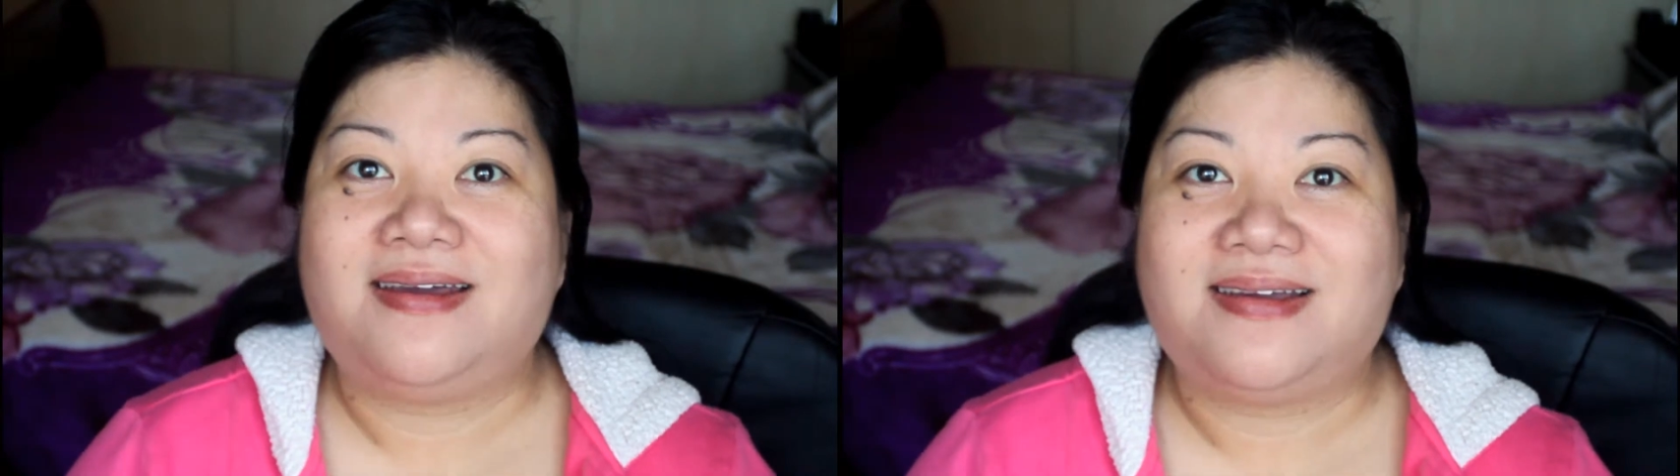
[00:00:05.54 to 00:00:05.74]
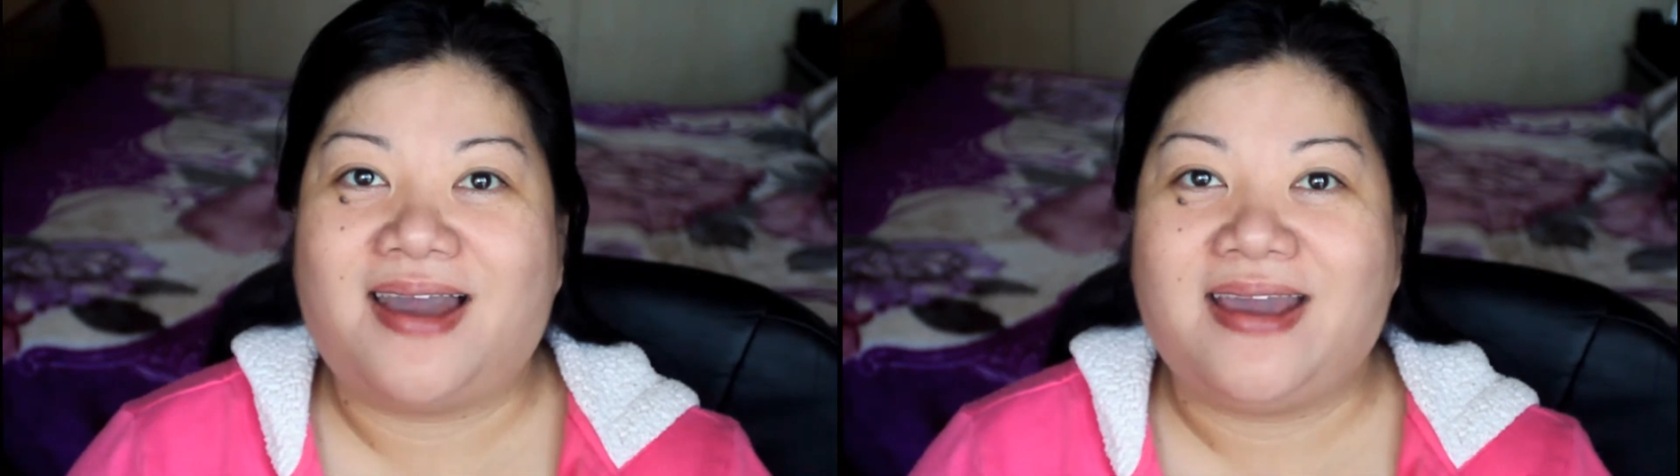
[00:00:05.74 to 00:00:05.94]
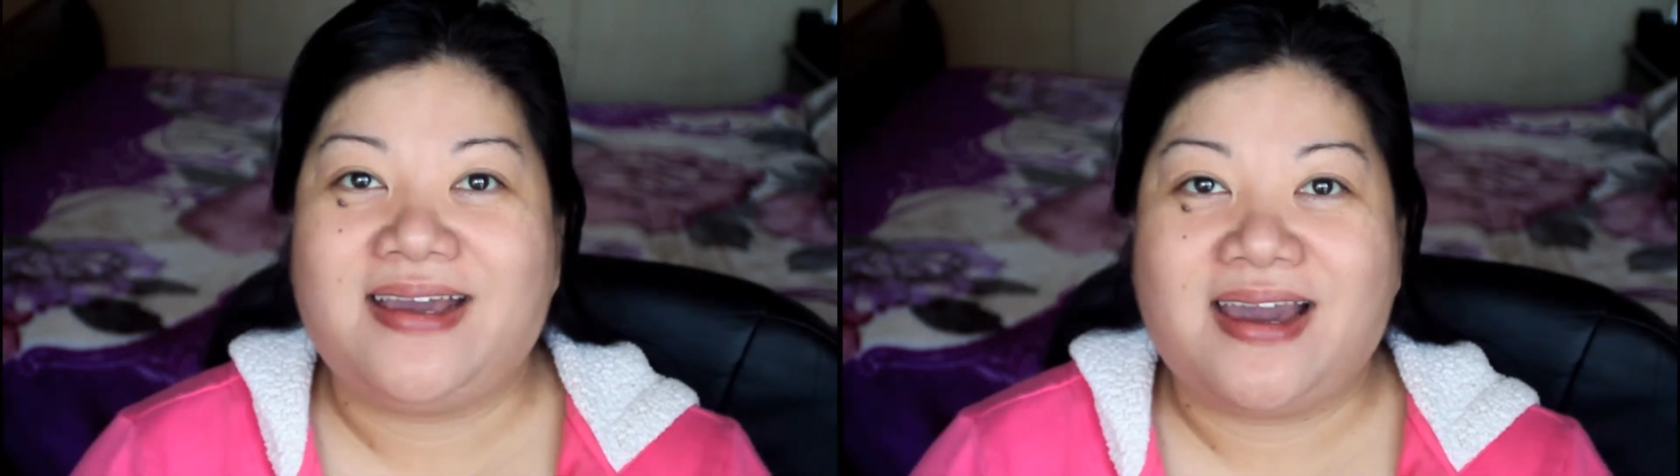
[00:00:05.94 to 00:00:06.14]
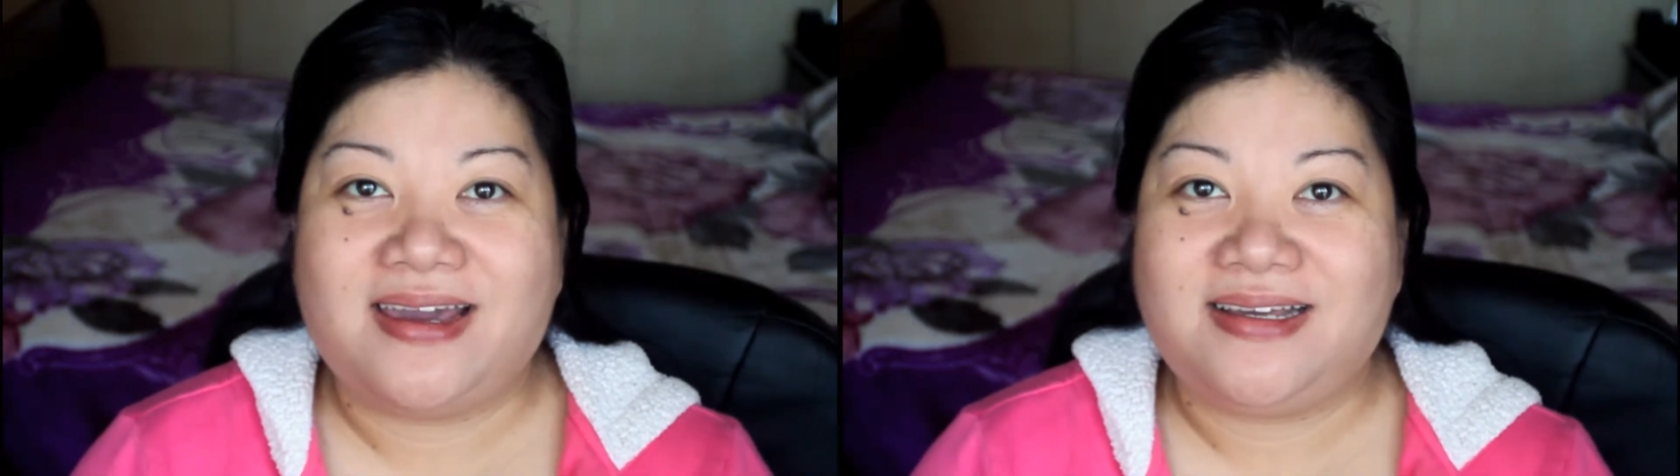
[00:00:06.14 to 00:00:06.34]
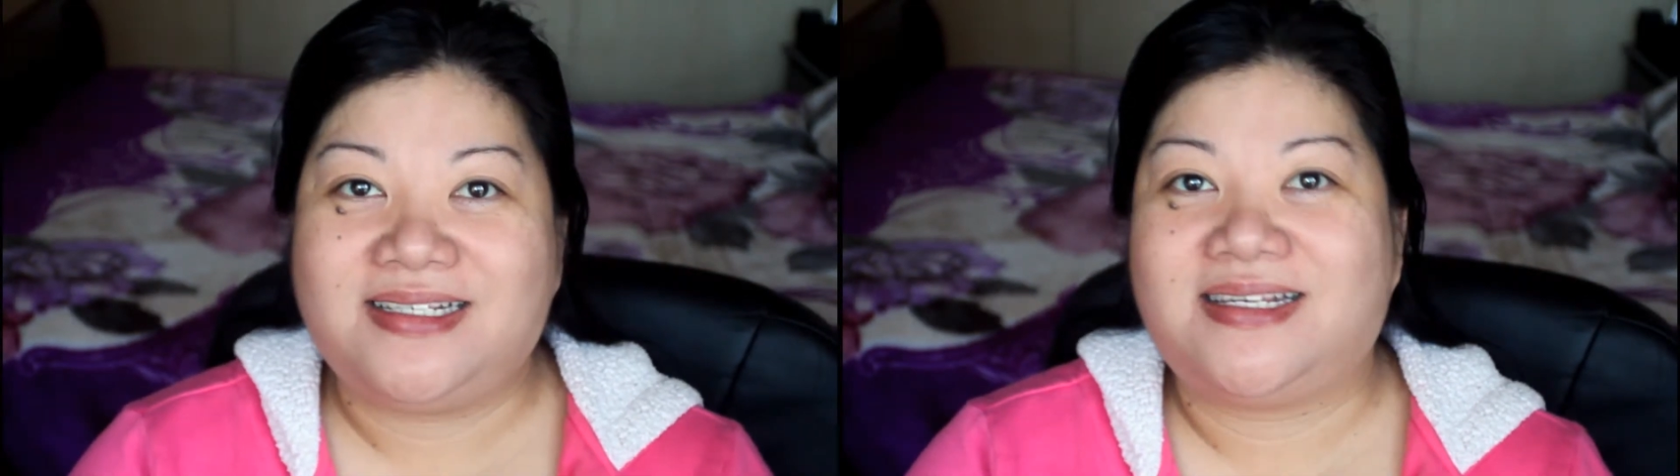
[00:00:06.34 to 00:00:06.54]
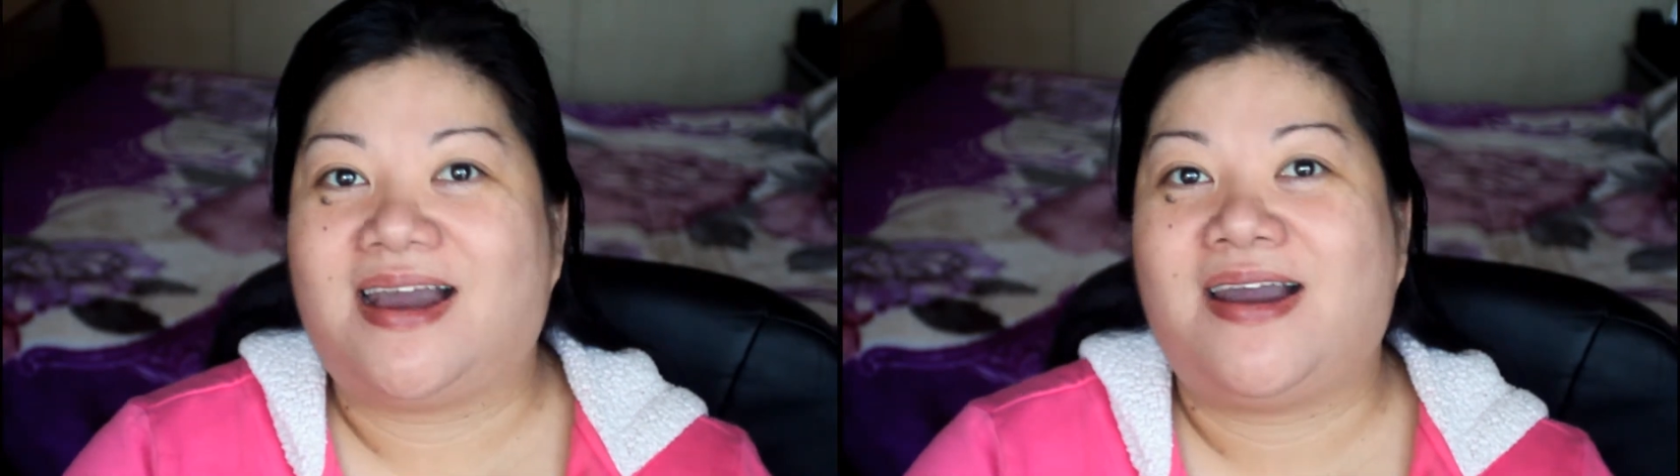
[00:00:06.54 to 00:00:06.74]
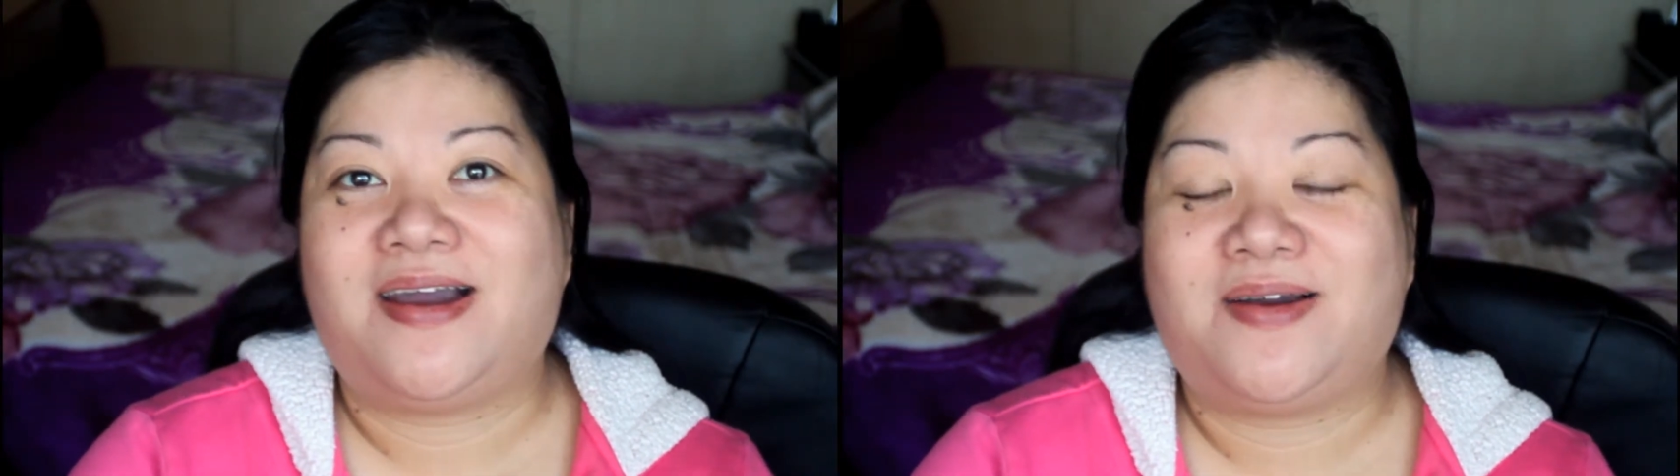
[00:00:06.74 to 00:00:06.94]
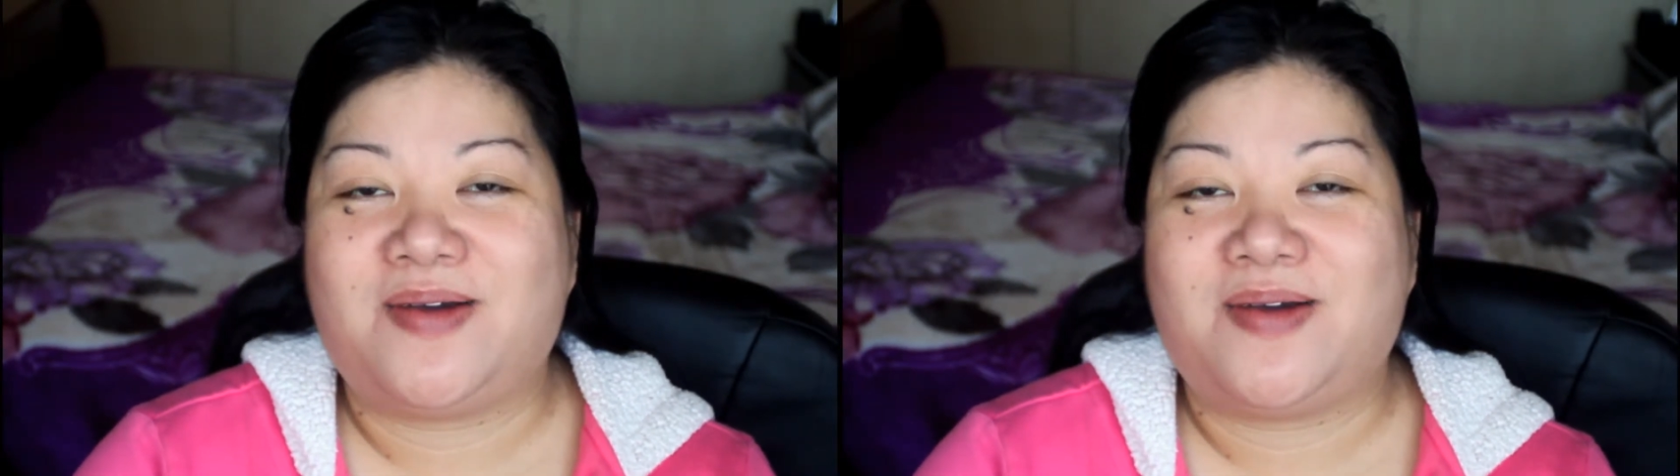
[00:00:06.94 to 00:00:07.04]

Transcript: Hi guys, uh,